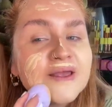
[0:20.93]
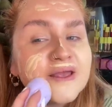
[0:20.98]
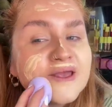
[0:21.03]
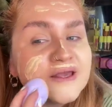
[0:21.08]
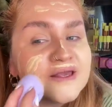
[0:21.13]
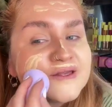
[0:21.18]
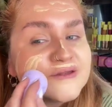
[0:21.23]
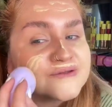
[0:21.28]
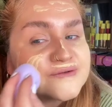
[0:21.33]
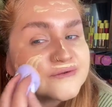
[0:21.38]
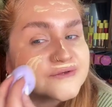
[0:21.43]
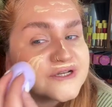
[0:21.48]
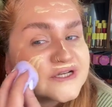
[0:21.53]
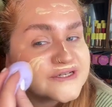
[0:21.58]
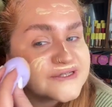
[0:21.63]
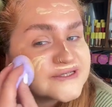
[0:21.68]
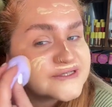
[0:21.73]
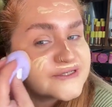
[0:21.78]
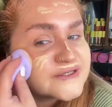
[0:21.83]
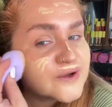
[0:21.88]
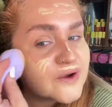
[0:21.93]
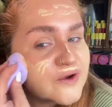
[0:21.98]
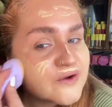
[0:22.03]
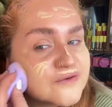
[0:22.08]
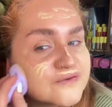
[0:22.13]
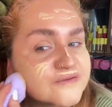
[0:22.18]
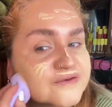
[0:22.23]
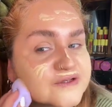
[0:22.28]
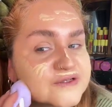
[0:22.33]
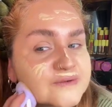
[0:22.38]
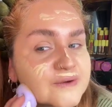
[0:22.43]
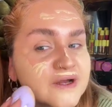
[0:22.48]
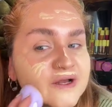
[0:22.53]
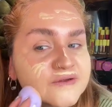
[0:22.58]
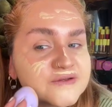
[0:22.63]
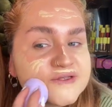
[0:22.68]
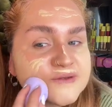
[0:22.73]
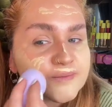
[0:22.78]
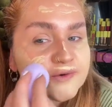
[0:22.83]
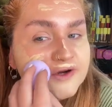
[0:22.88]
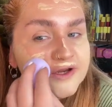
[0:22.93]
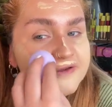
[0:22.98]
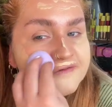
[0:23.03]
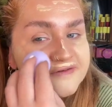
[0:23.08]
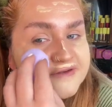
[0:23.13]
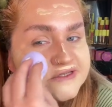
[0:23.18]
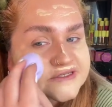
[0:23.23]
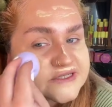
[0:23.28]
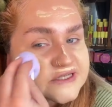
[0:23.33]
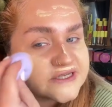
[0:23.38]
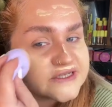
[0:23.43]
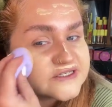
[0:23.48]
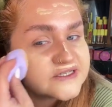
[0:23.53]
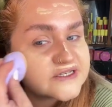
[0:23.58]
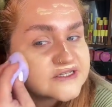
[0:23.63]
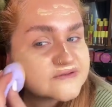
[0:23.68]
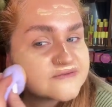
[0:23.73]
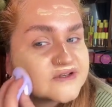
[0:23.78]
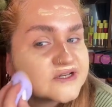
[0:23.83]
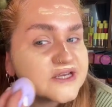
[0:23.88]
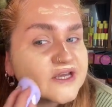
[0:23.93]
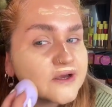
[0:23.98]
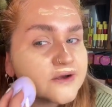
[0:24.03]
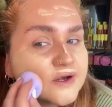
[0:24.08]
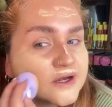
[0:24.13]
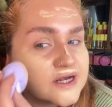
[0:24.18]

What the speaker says: It's really soft as well. So previously to this video,